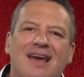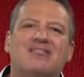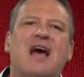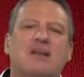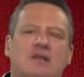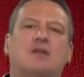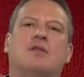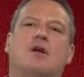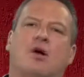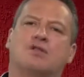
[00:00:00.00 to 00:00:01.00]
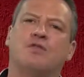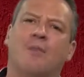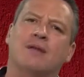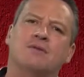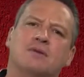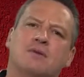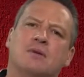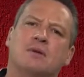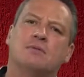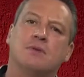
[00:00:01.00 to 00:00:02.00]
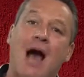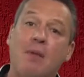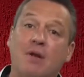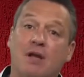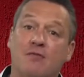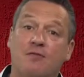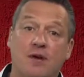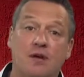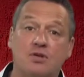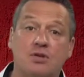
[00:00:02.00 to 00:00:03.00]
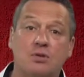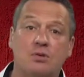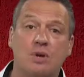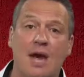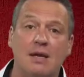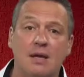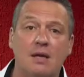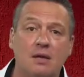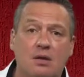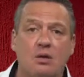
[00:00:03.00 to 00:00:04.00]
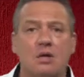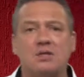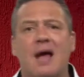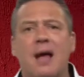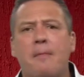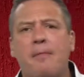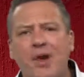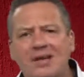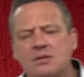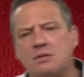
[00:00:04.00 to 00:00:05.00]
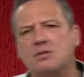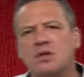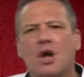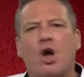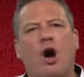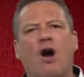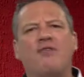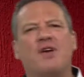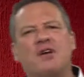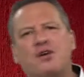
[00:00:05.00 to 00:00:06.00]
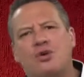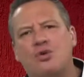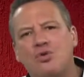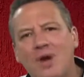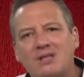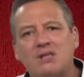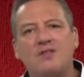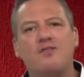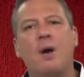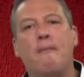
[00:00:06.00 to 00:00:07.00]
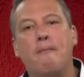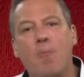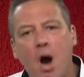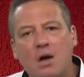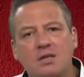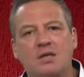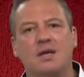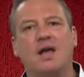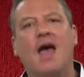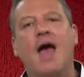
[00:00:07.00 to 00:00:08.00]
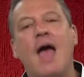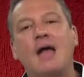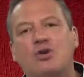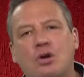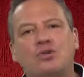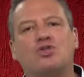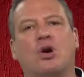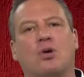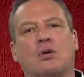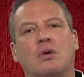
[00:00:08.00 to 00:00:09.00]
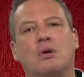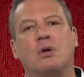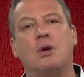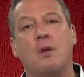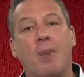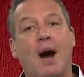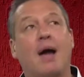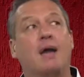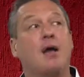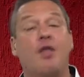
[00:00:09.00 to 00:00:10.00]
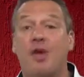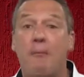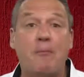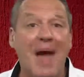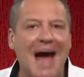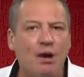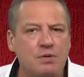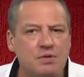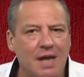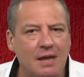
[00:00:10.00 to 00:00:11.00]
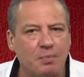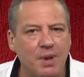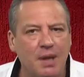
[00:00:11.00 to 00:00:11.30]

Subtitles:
as I did in the last few months. I believe it is due to an increased presence of aggressive marketing and control by the powers that